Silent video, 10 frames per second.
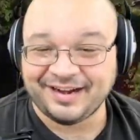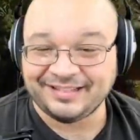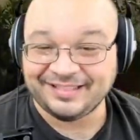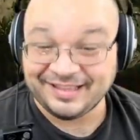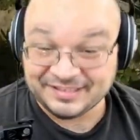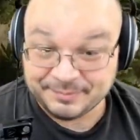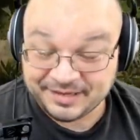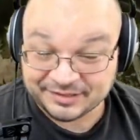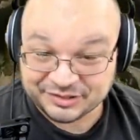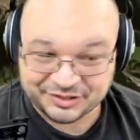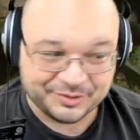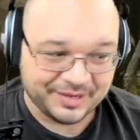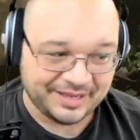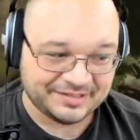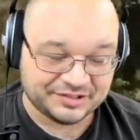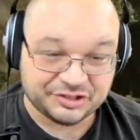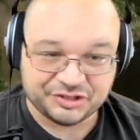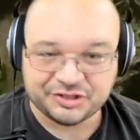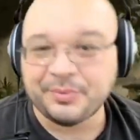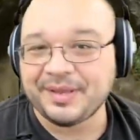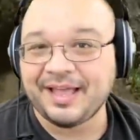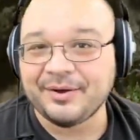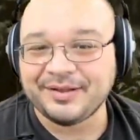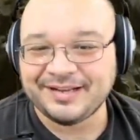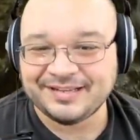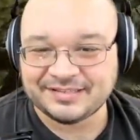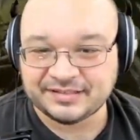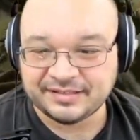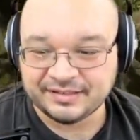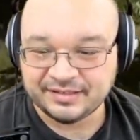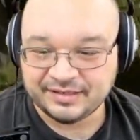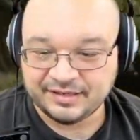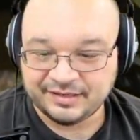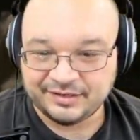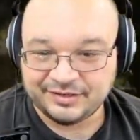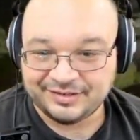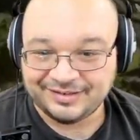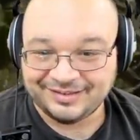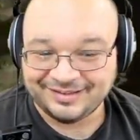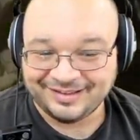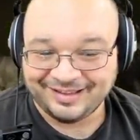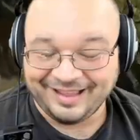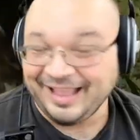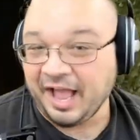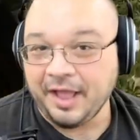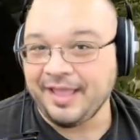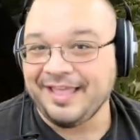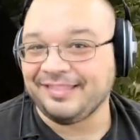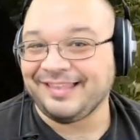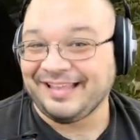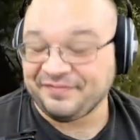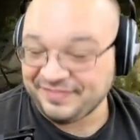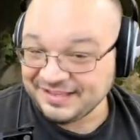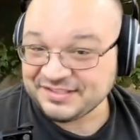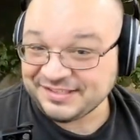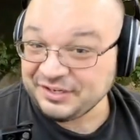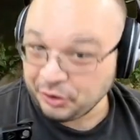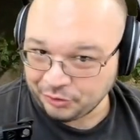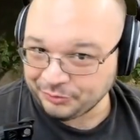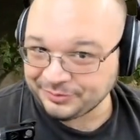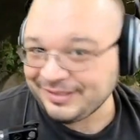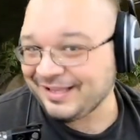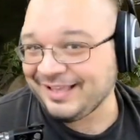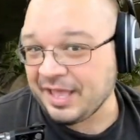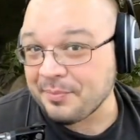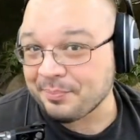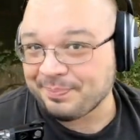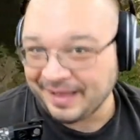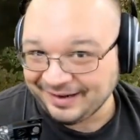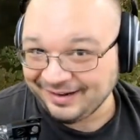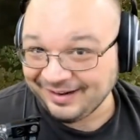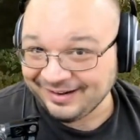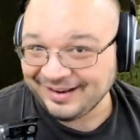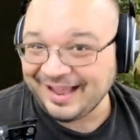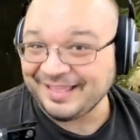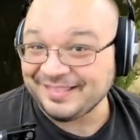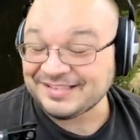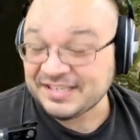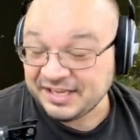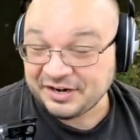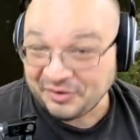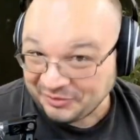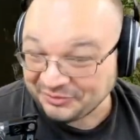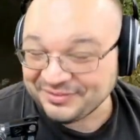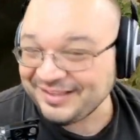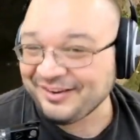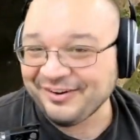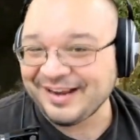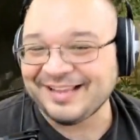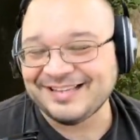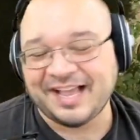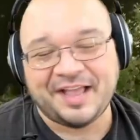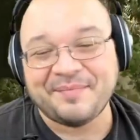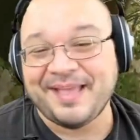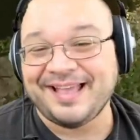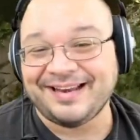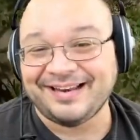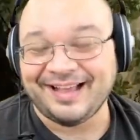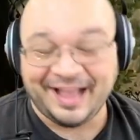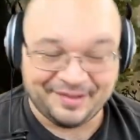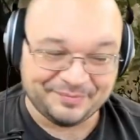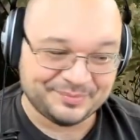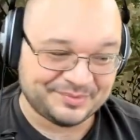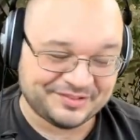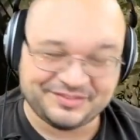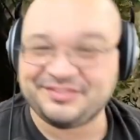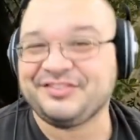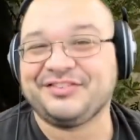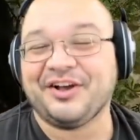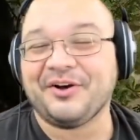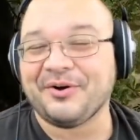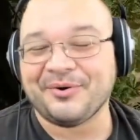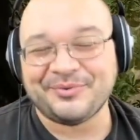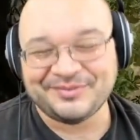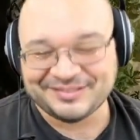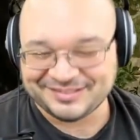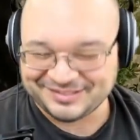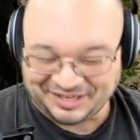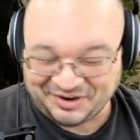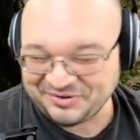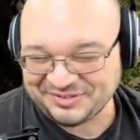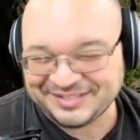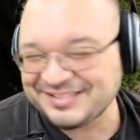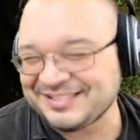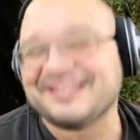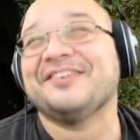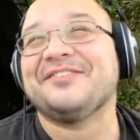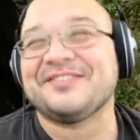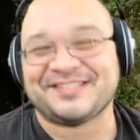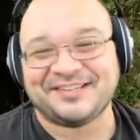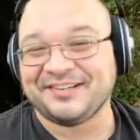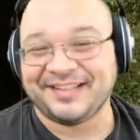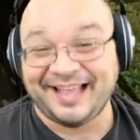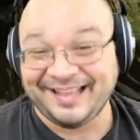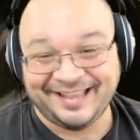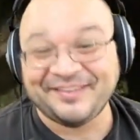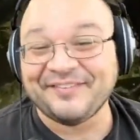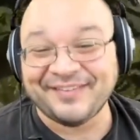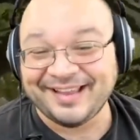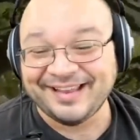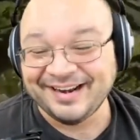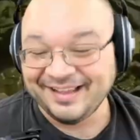And this being a showcase and showing how it is, and I, I like if this can only get better and this can get only crazy, I'm in. I'm so so so so I can't wait.